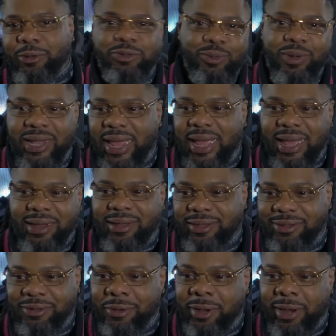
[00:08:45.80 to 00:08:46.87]
to Atlanta.
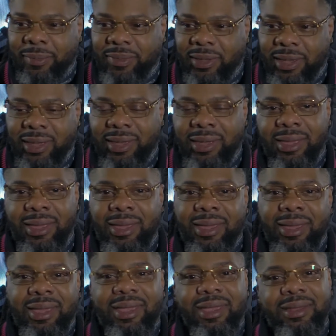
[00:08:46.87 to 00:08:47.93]
You know what right. I mean?
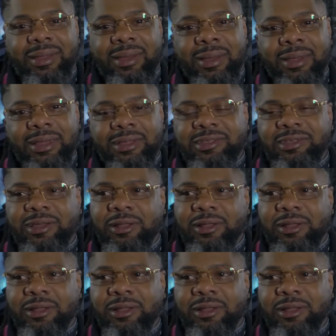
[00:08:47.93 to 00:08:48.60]
And uh, it took